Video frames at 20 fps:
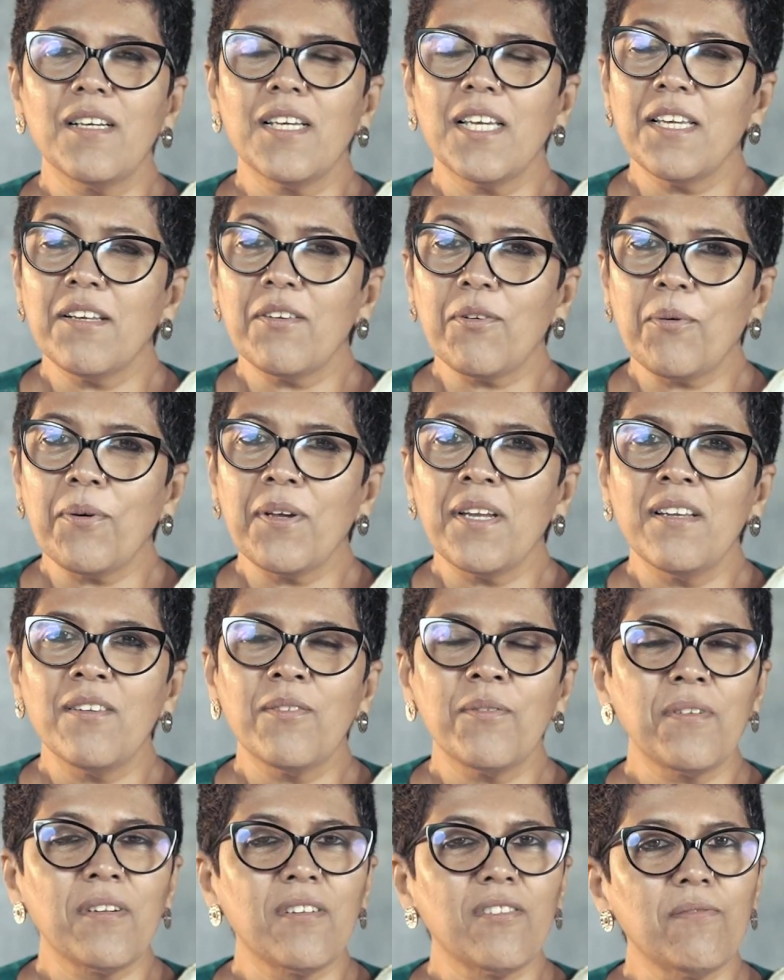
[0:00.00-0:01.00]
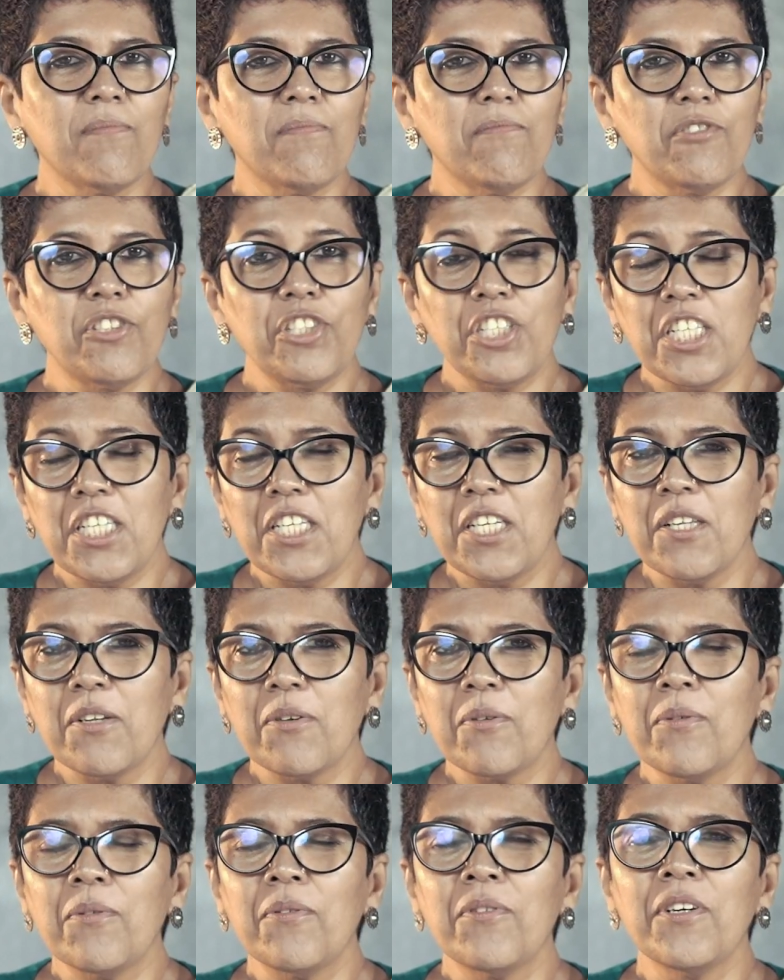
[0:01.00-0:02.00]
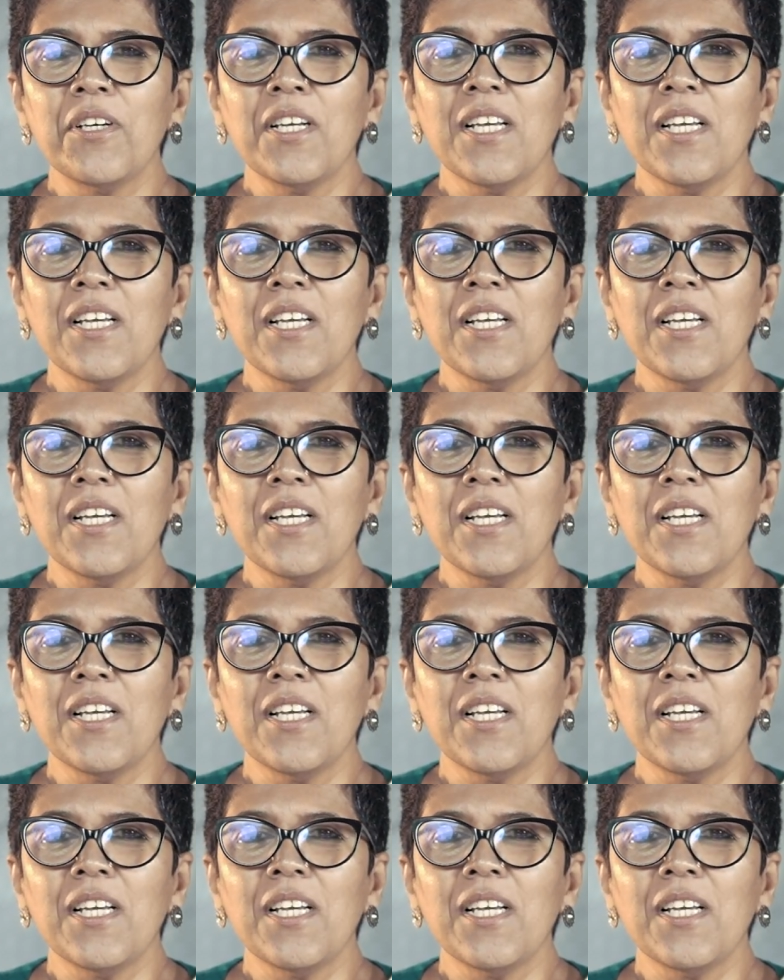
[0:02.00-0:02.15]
heroine or a she-hero?